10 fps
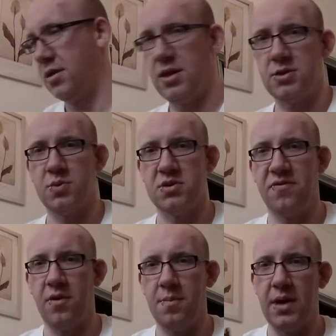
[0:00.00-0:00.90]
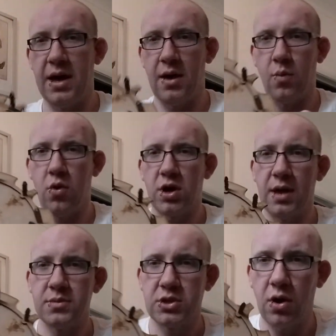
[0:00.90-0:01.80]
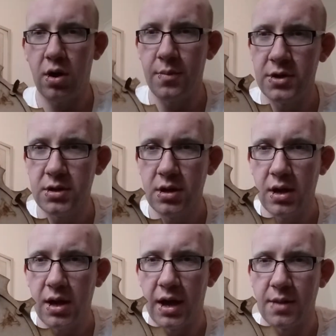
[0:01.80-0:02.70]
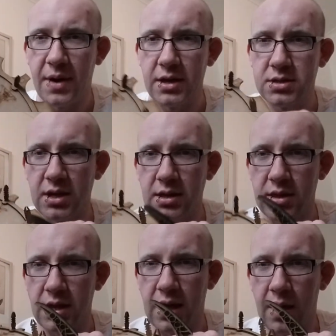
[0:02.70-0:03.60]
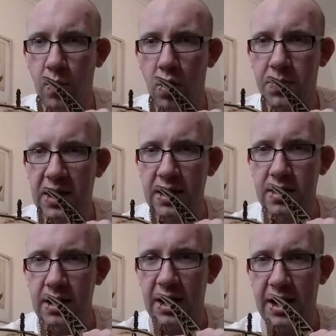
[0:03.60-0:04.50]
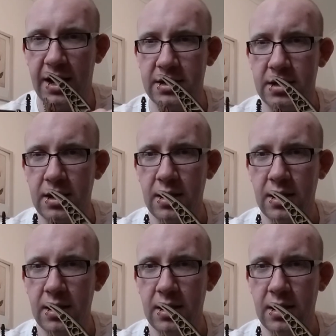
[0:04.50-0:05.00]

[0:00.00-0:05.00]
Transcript: This was from War Games Tournament. You might have seen the warp gate that I had.